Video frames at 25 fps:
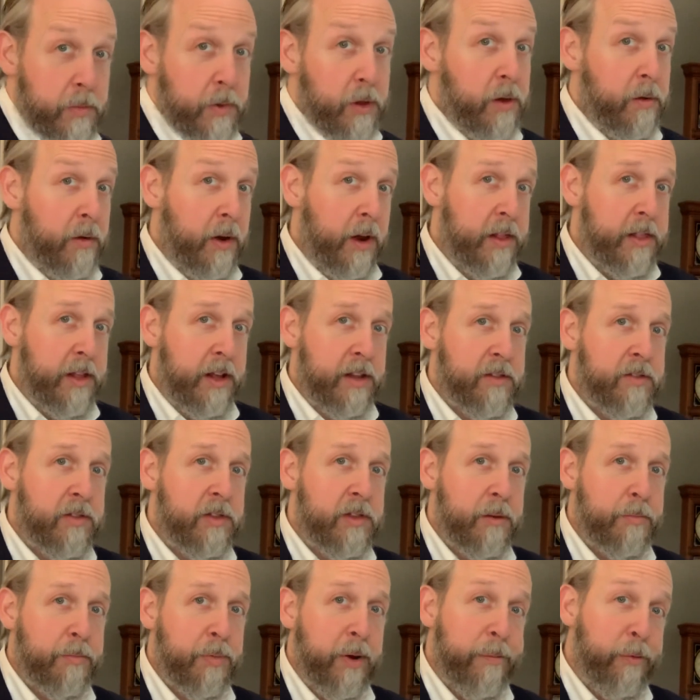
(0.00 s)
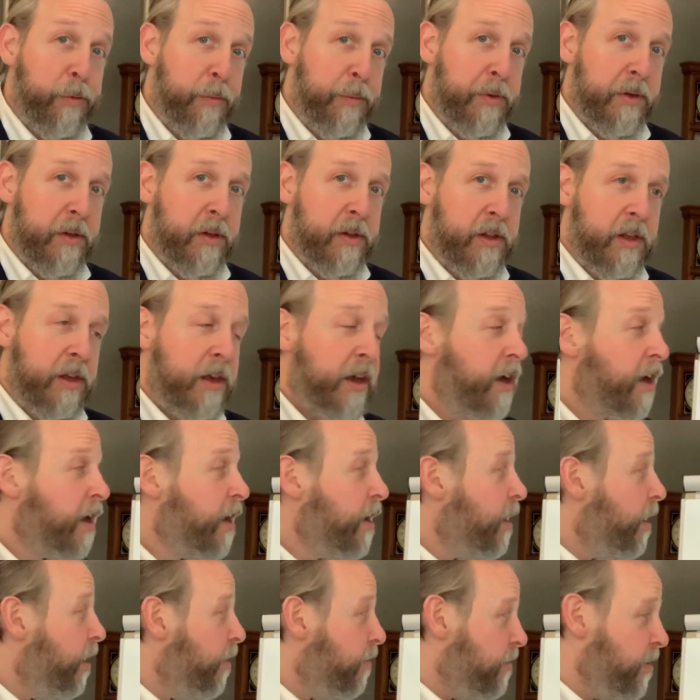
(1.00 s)
All right, that's the probability
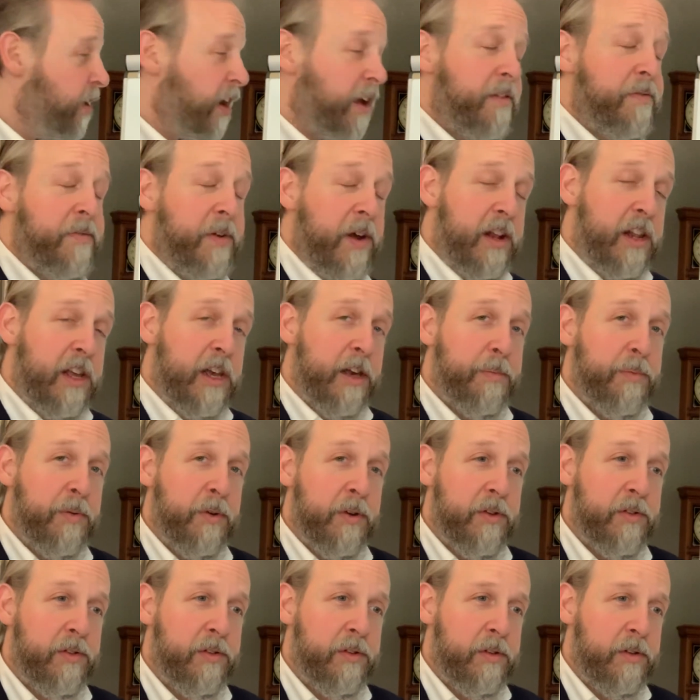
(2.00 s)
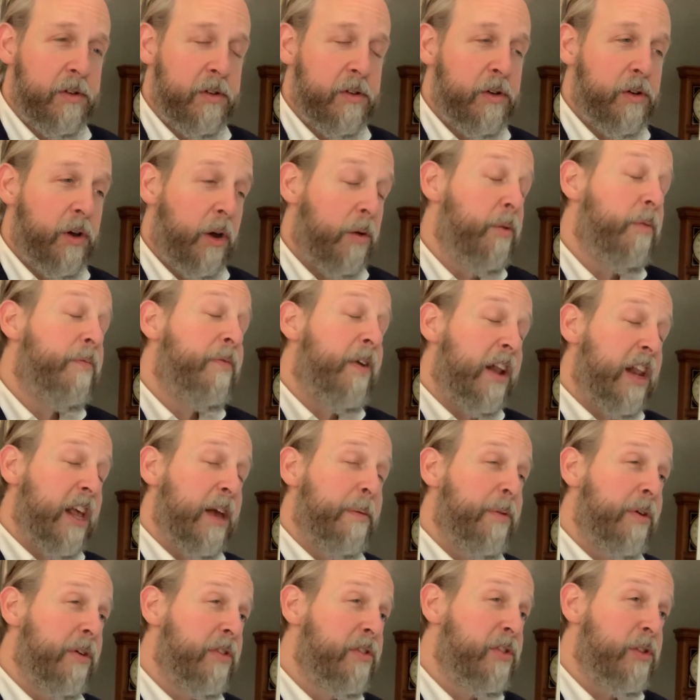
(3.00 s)
of not finding a person, finding a
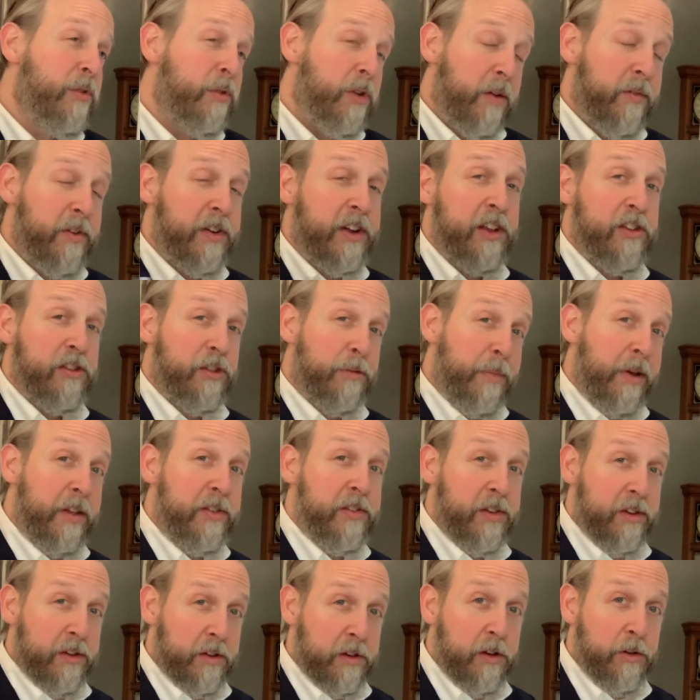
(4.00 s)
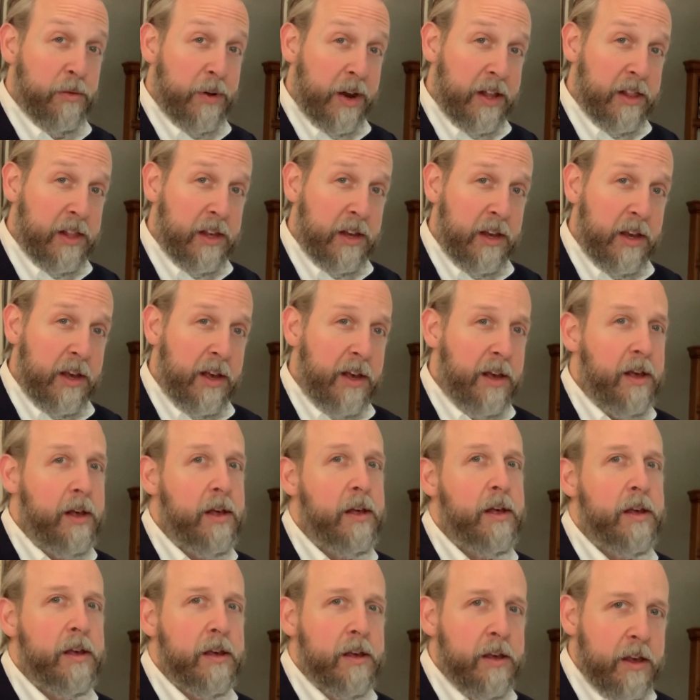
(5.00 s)
person who never takes the meds correctly,
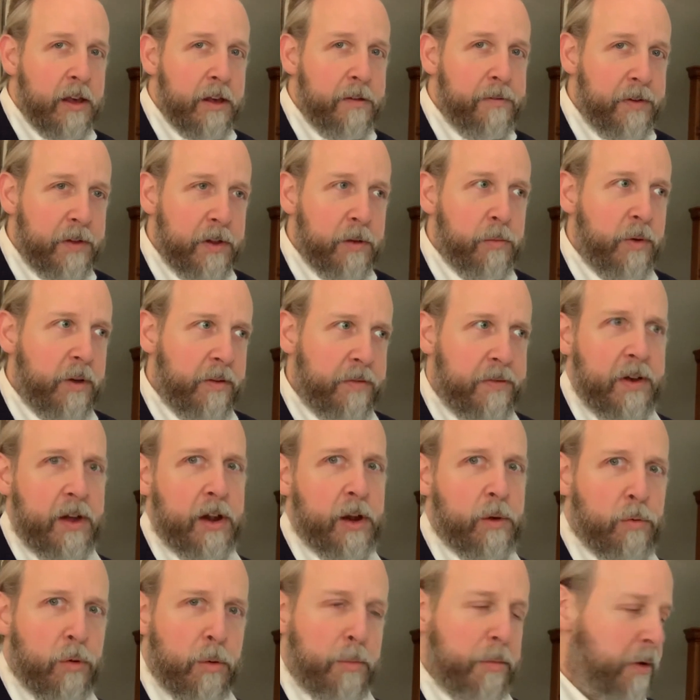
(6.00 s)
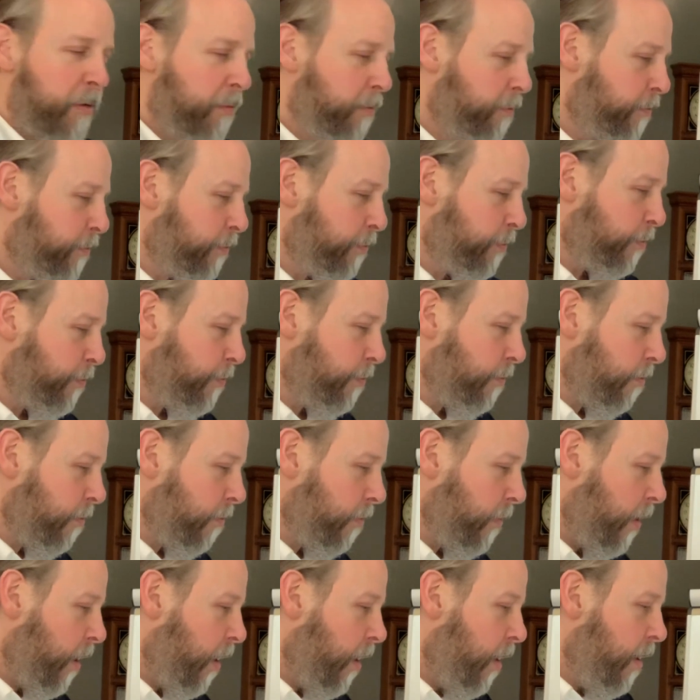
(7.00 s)
given we found a woman.
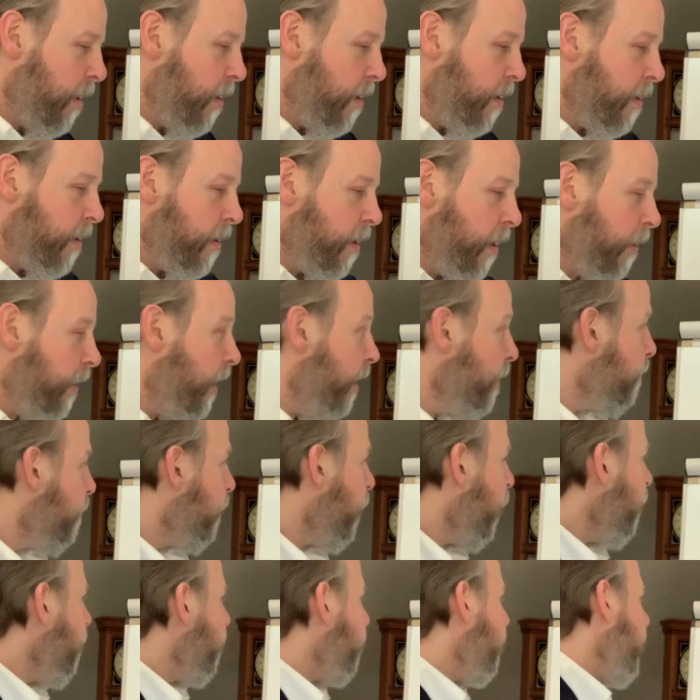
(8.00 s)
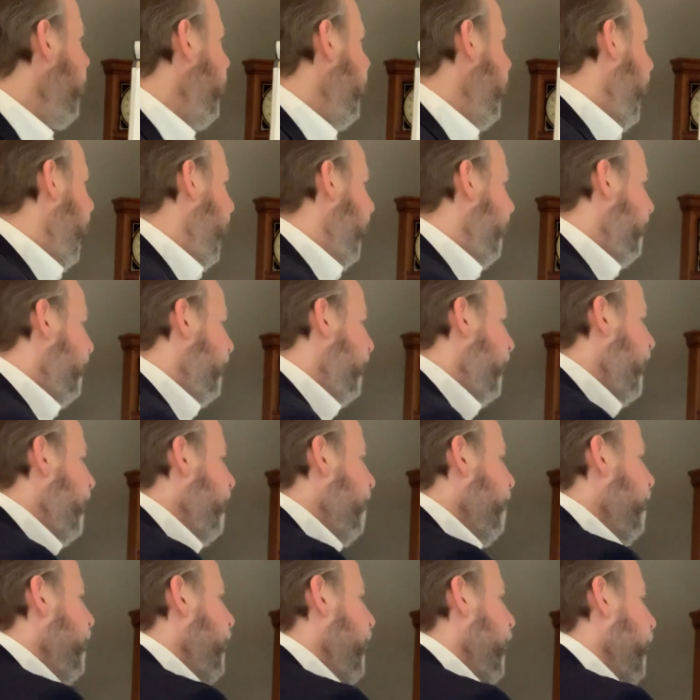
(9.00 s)
All right, part B asked
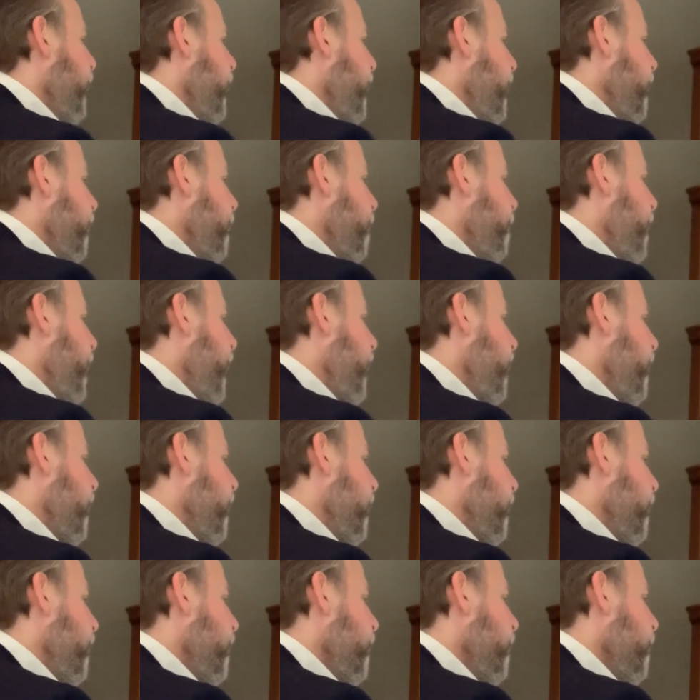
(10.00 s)
if they're independent.